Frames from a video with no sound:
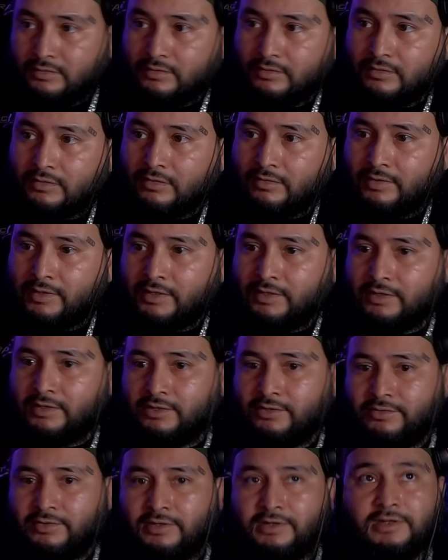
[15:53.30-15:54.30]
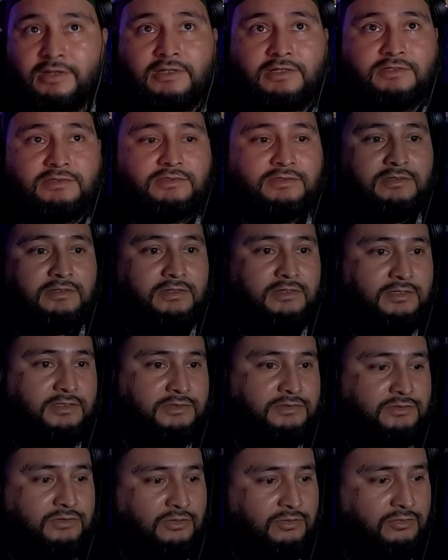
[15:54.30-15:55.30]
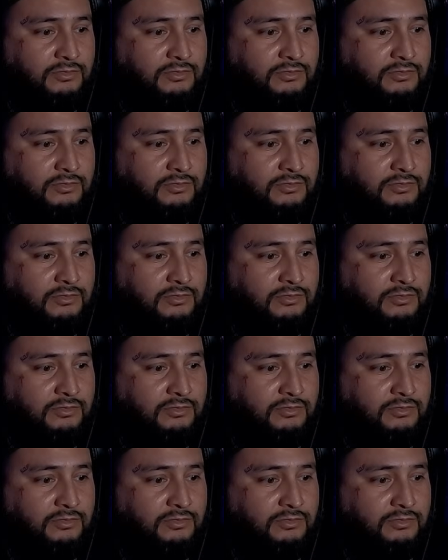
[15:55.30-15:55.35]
All right, here it is. Let's go